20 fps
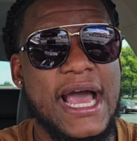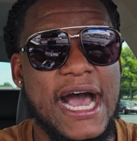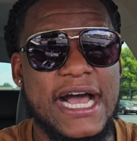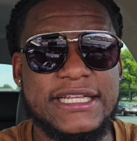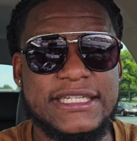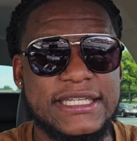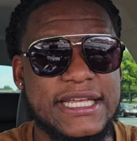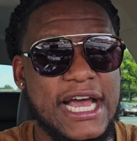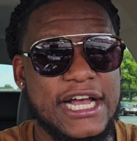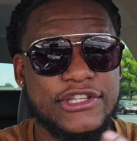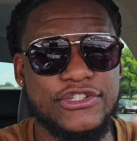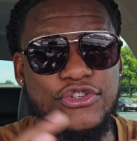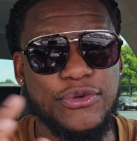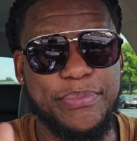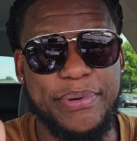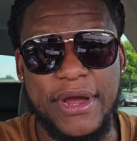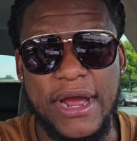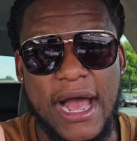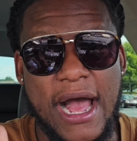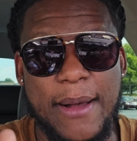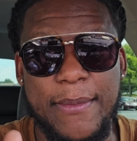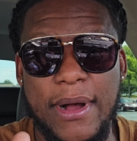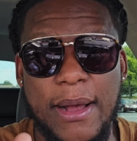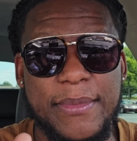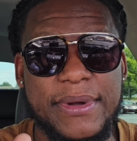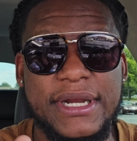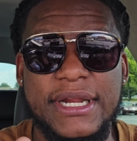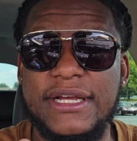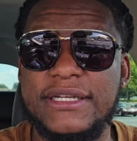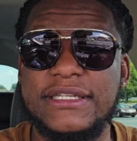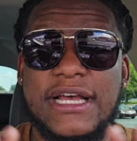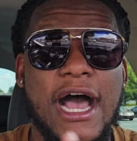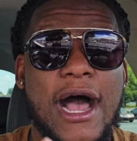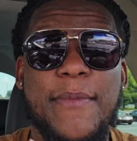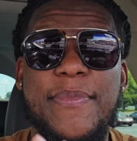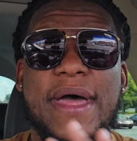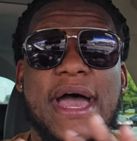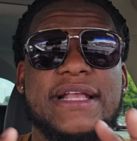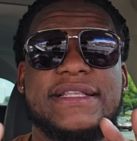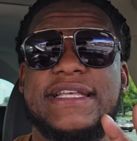I just got two pair of A Ma Manieres.
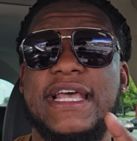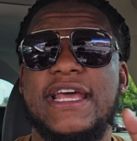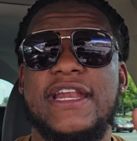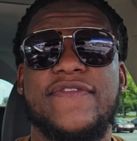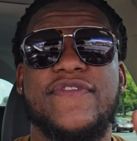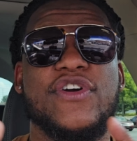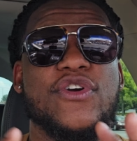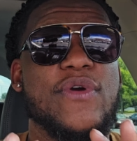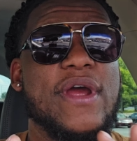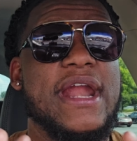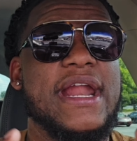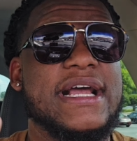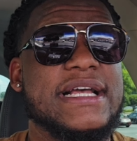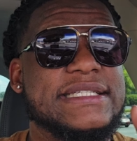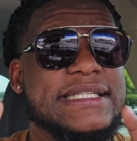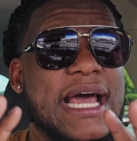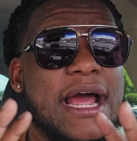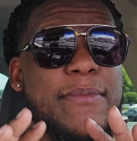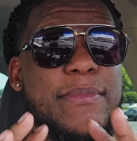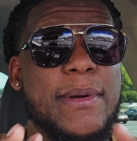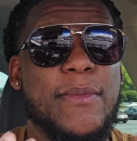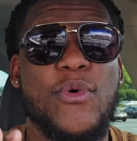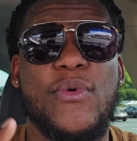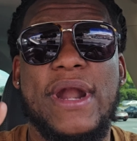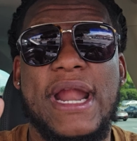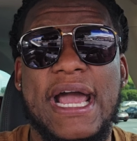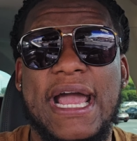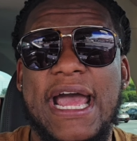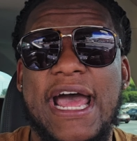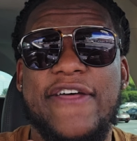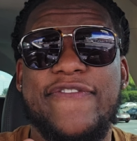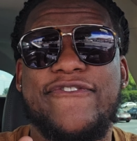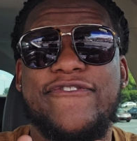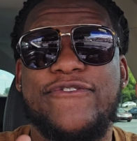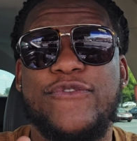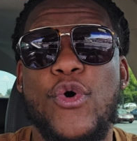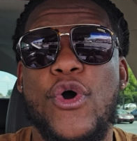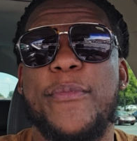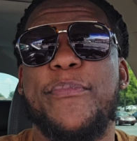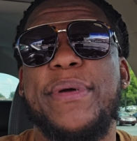I'm not taking it for granted because I remember when I got
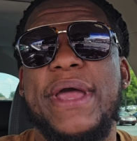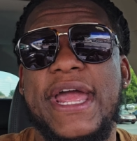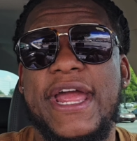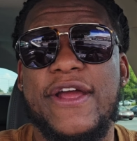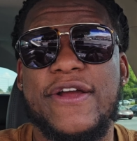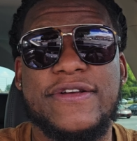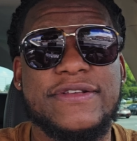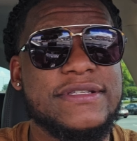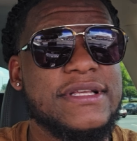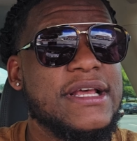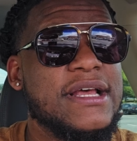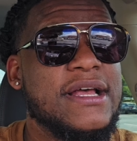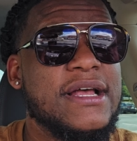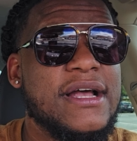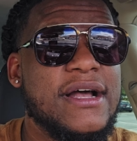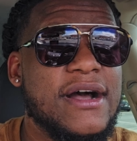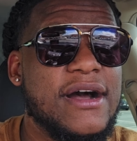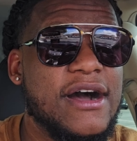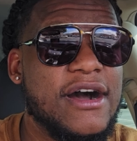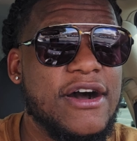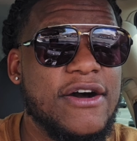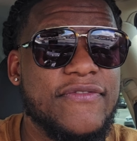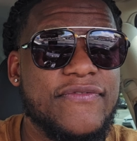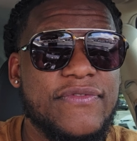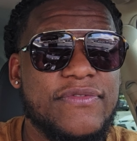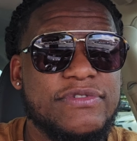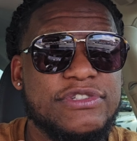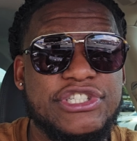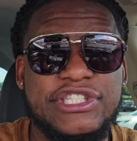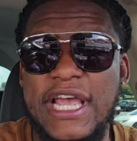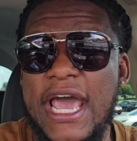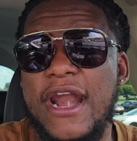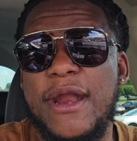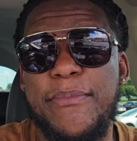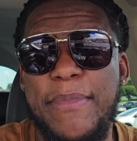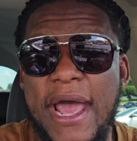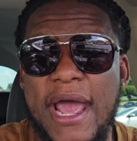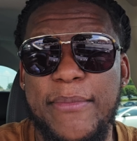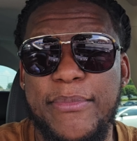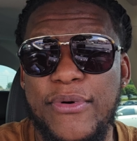four pairs of
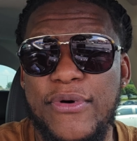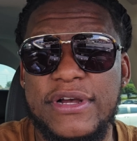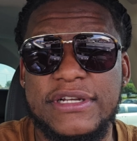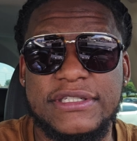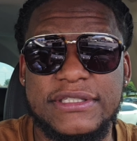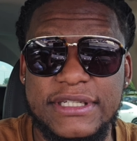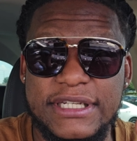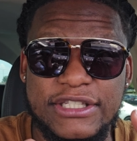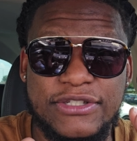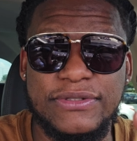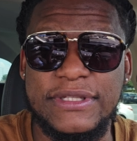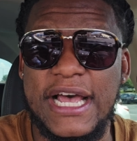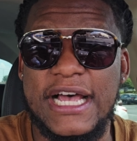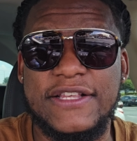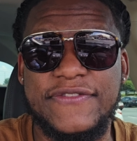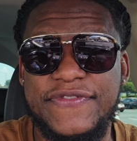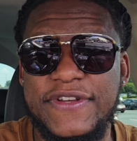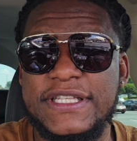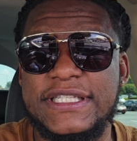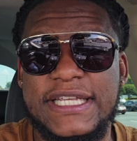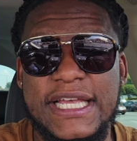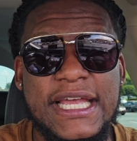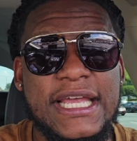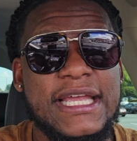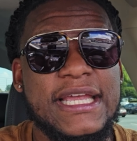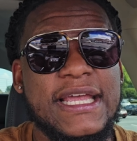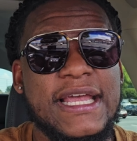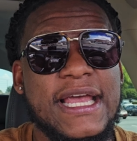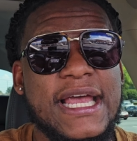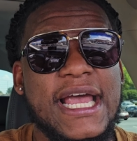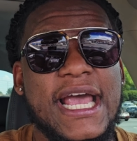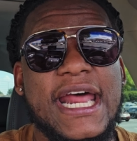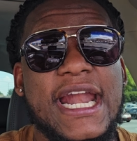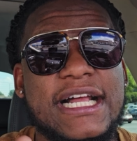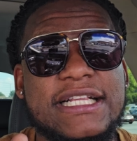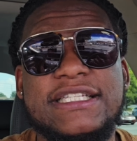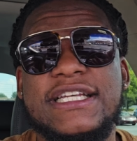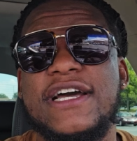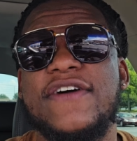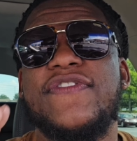Shattered Backboards in 2015, and
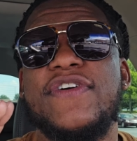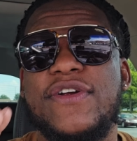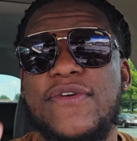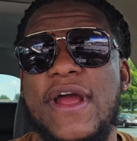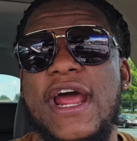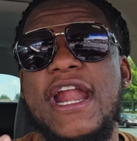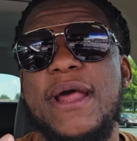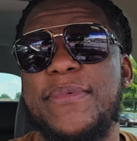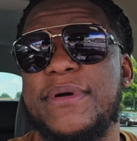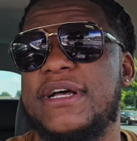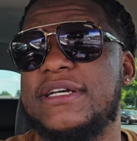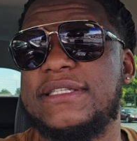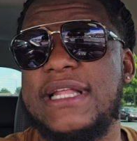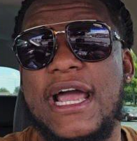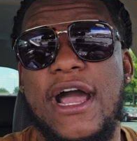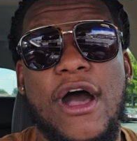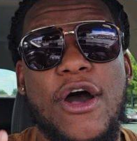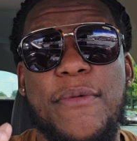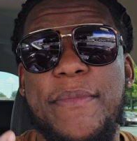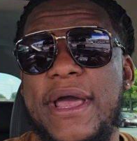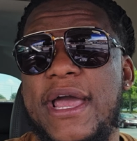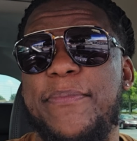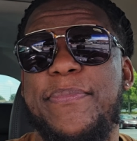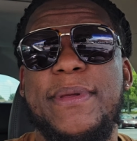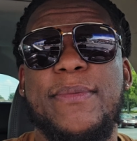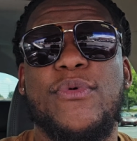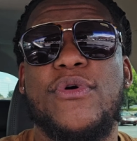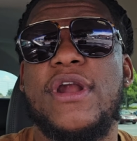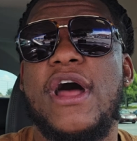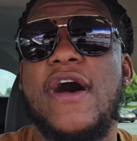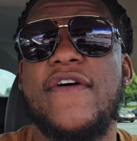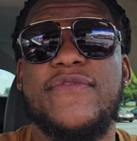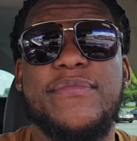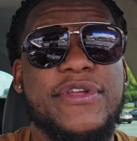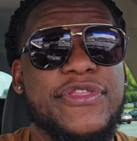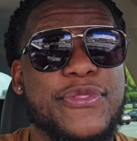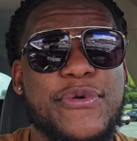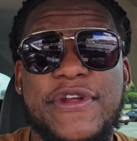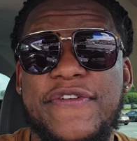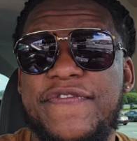I took it for granted because like, oh man, people want to offer
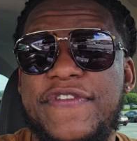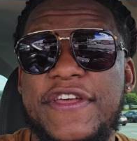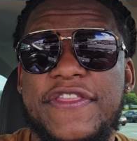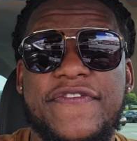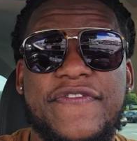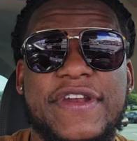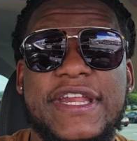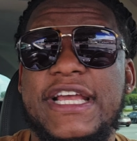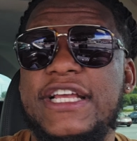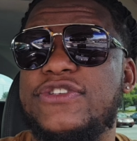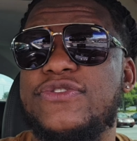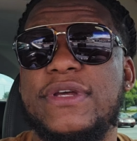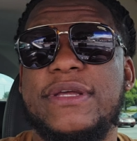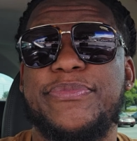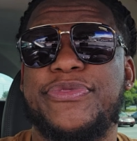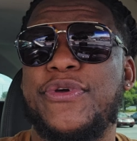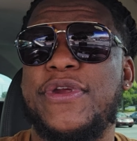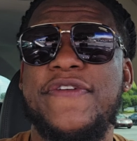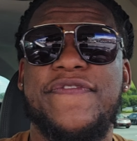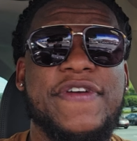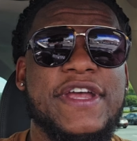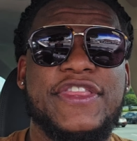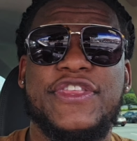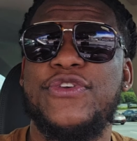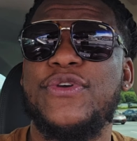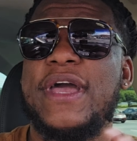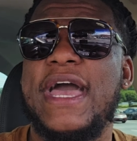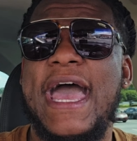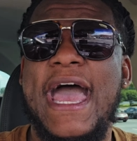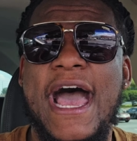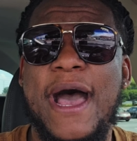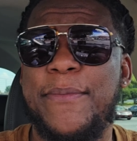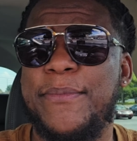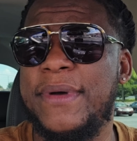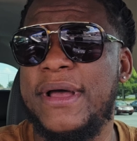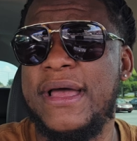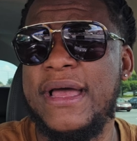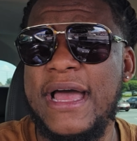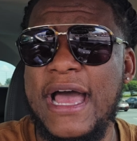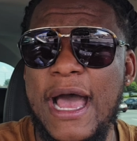me 350 for these. You can 350, you can have
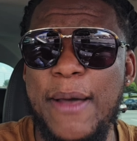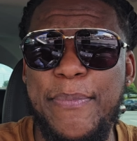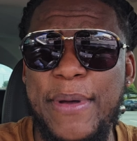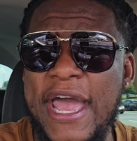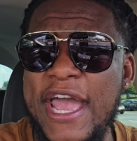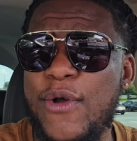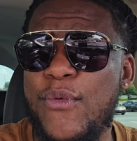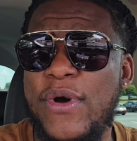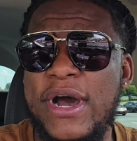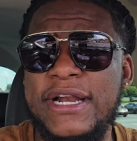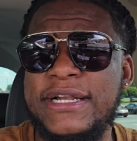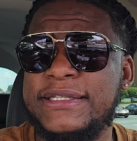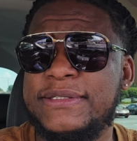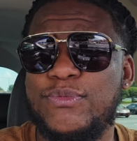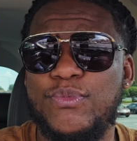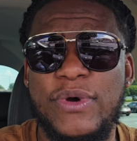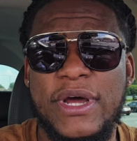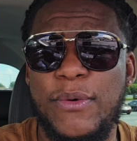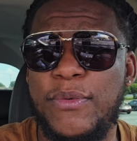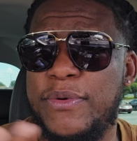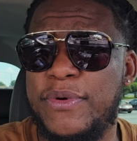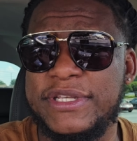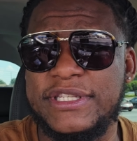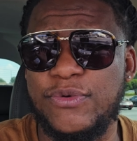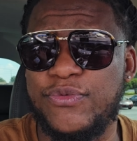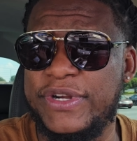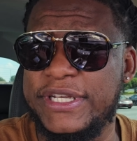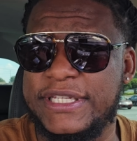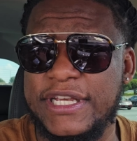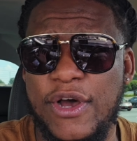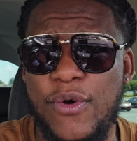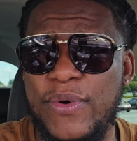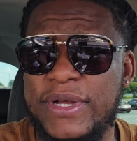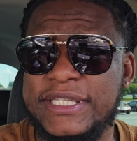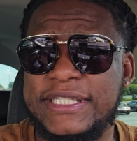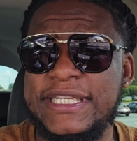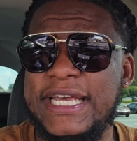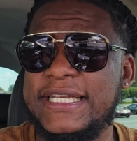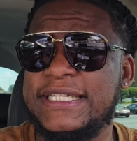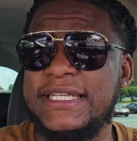them. I paid one. What was it retail?
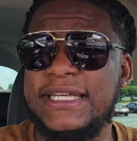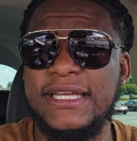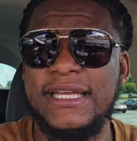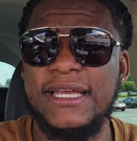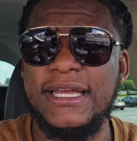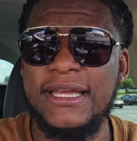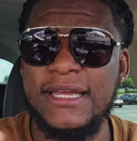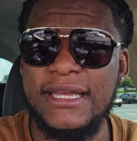160.